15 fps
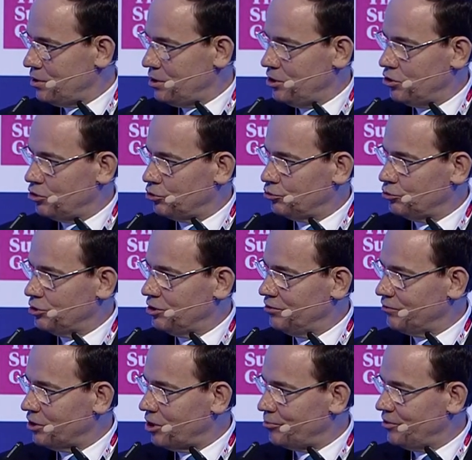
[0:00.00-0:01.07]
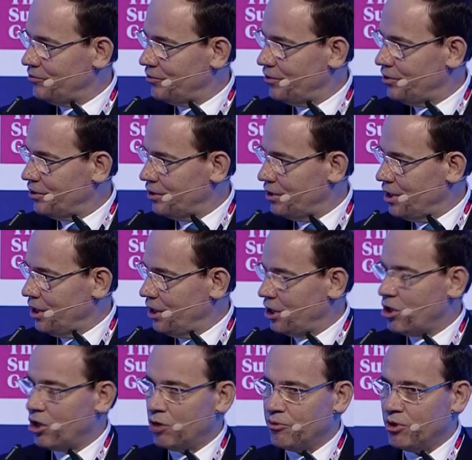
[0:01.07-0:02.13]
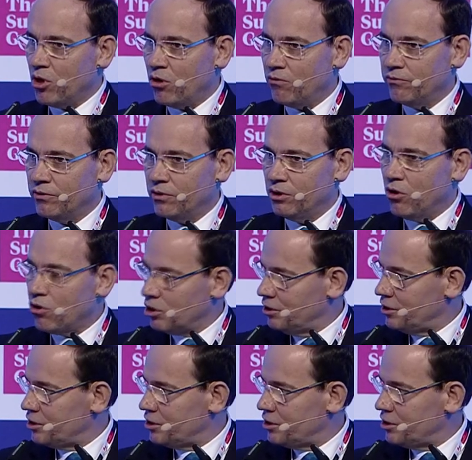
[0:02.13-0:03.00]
in order to develop even the economy of local